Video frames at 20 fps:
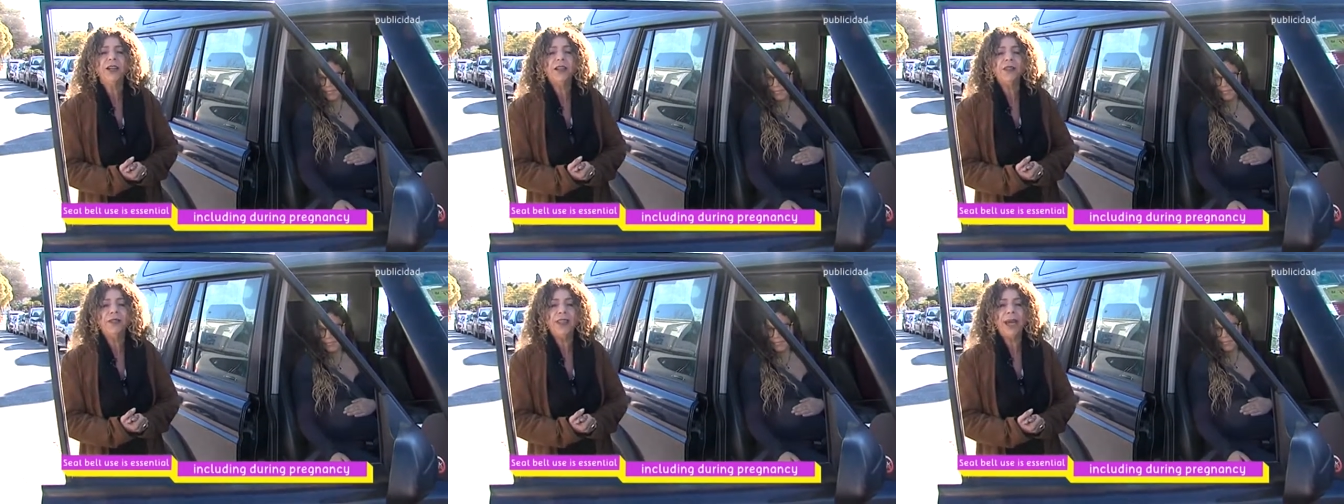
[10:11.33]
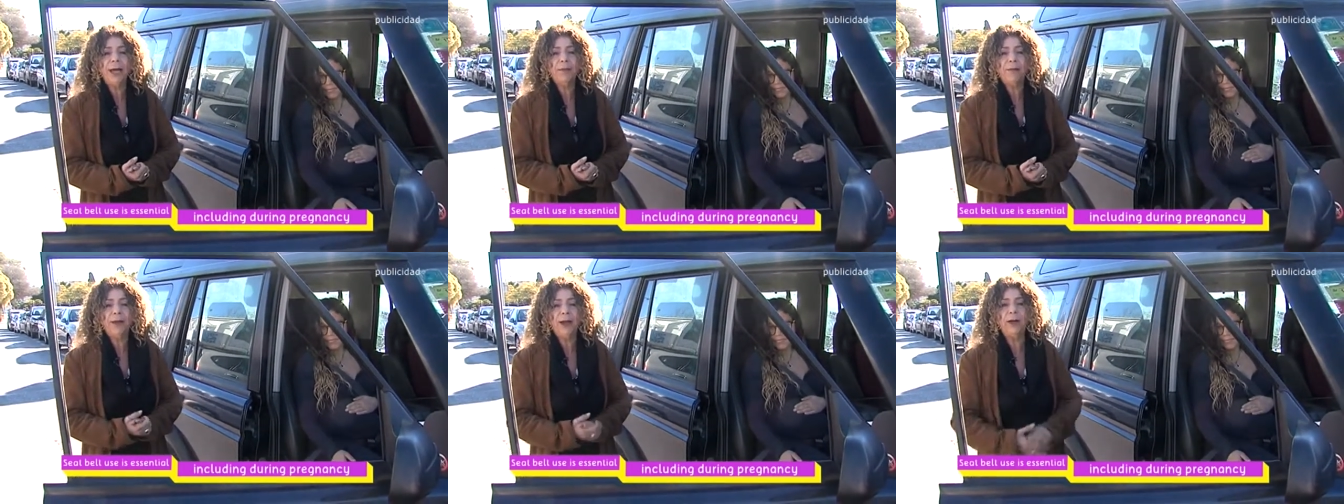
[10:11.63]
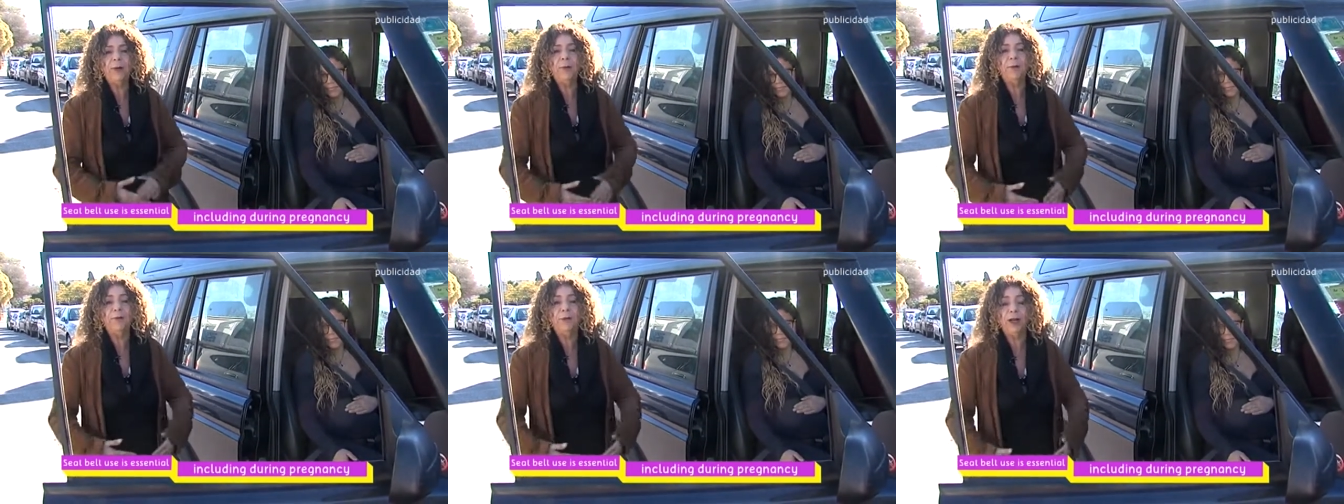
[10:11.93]
that
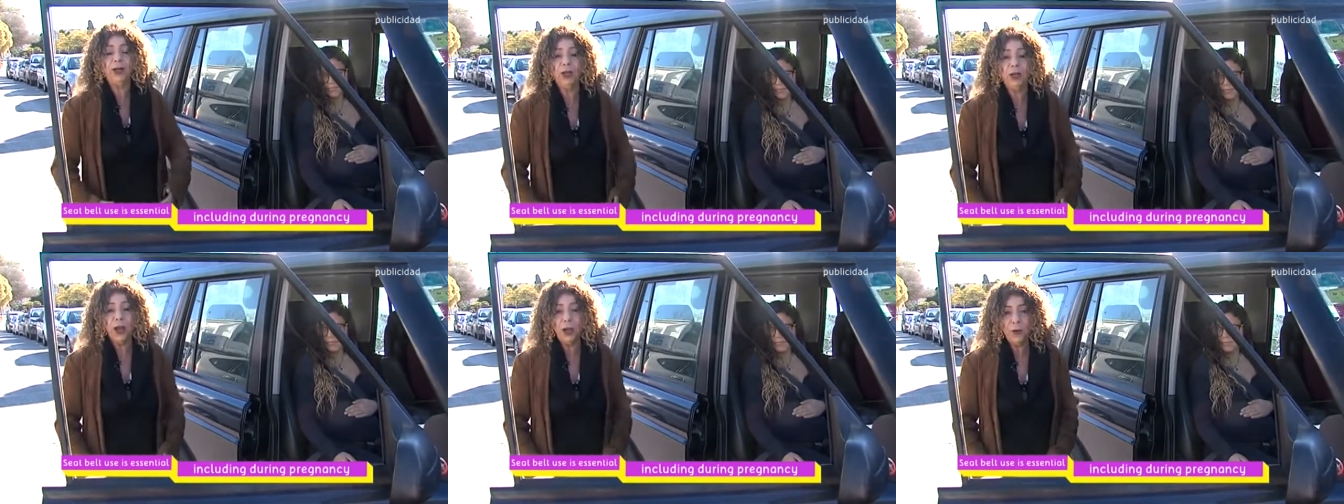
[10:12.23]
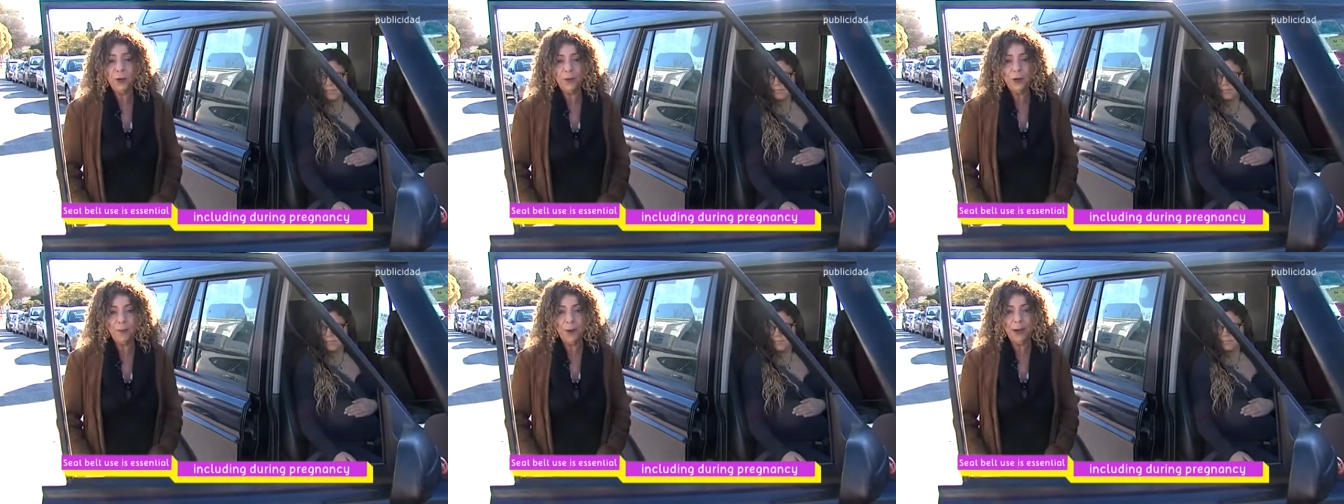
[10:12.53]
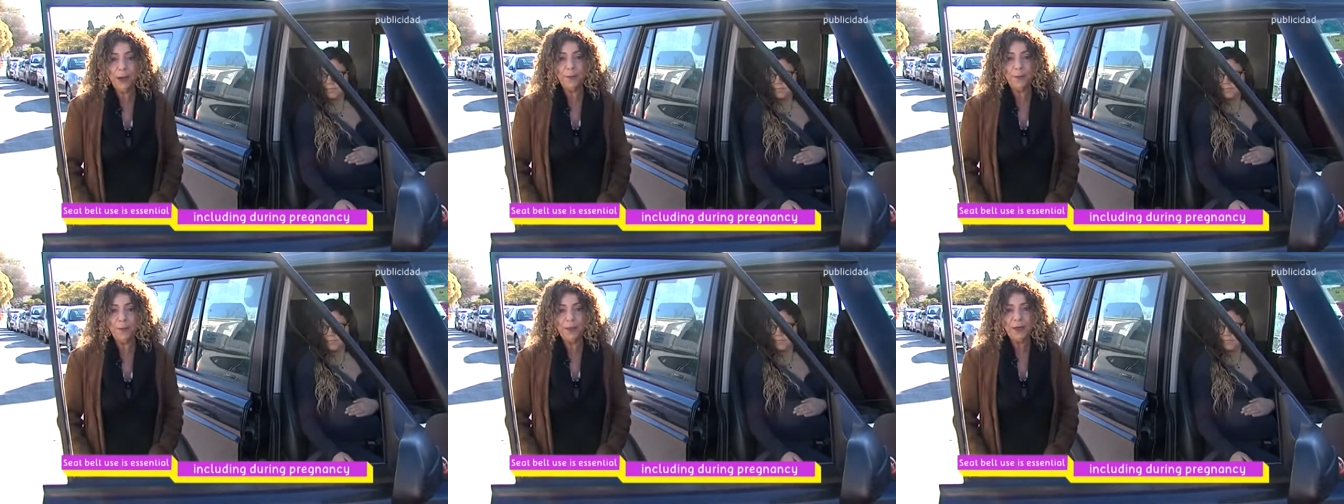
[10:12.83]
belt below the
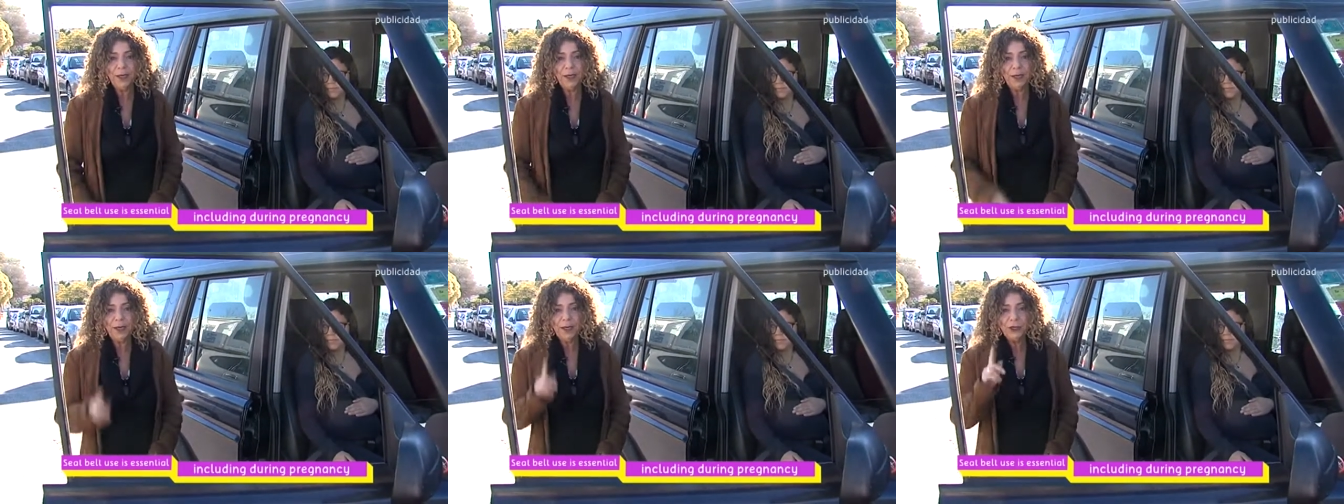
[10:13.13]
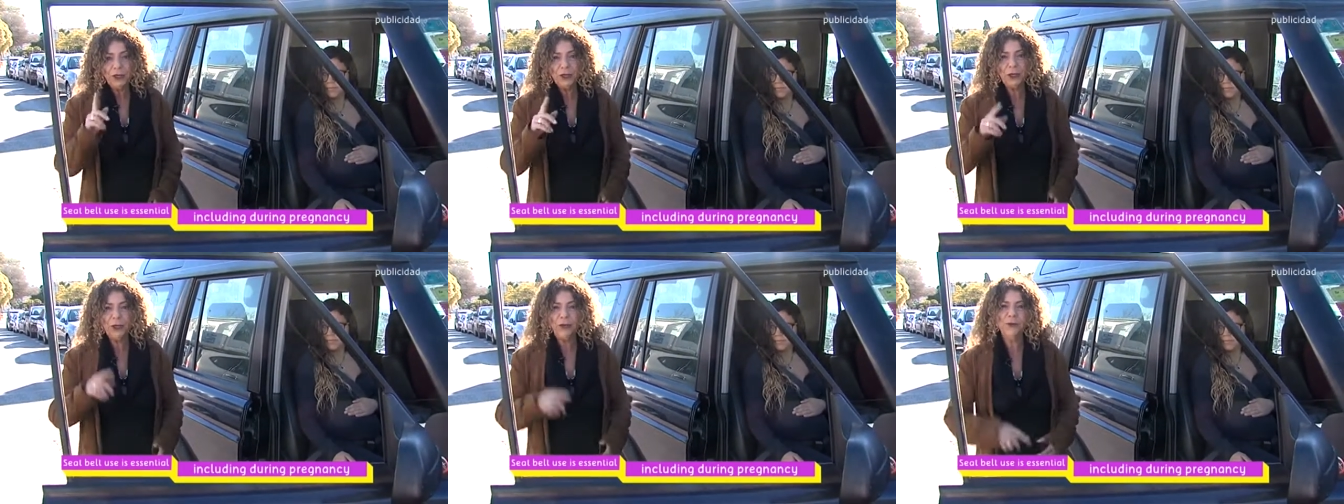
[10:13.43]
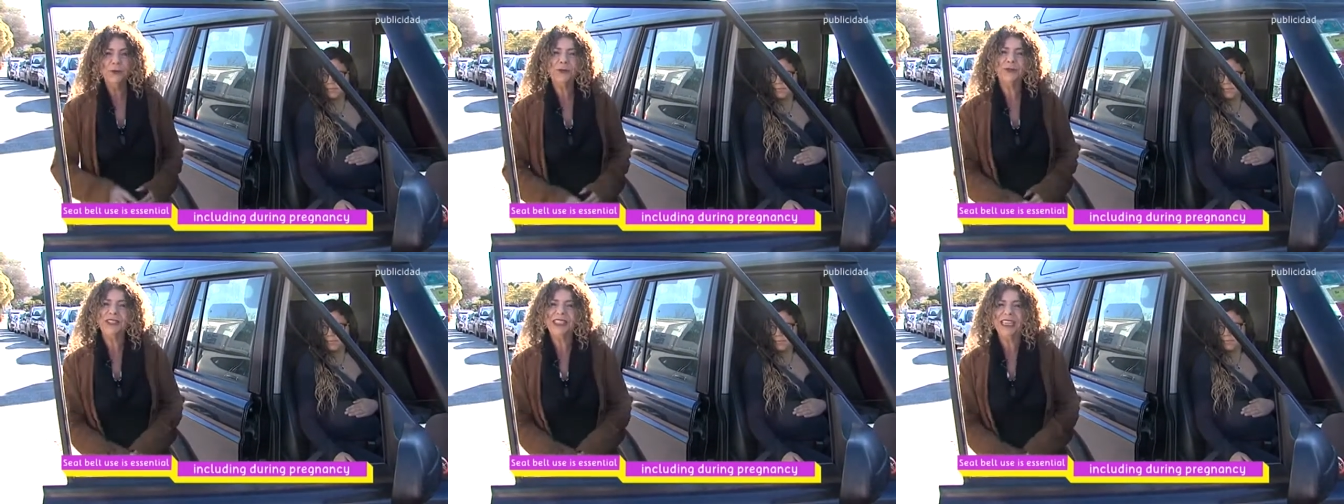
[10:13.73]
bump so you're
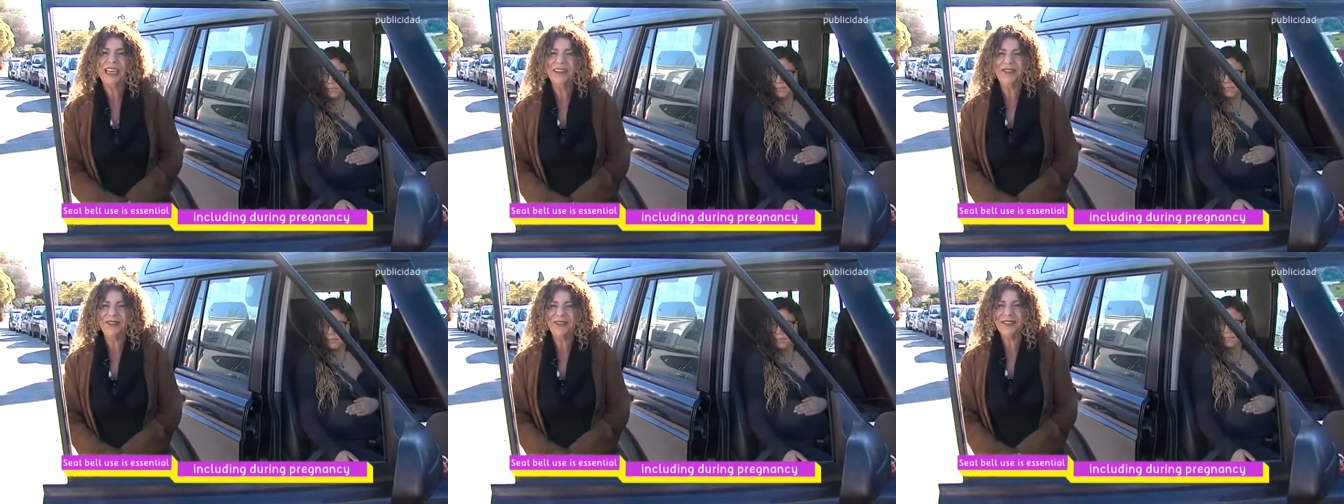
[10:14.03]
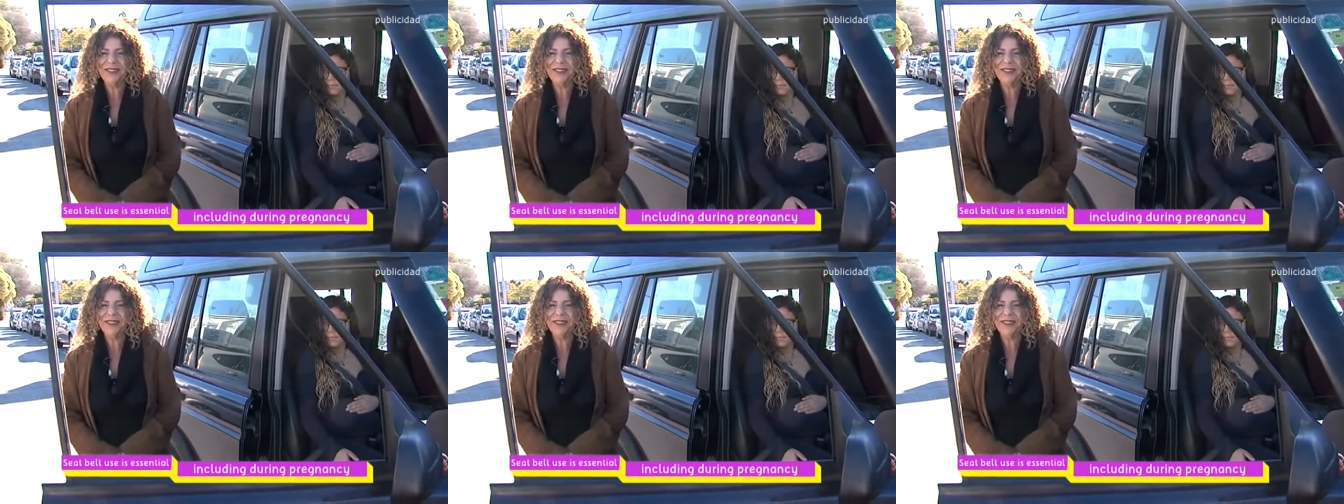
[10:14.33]
all safe.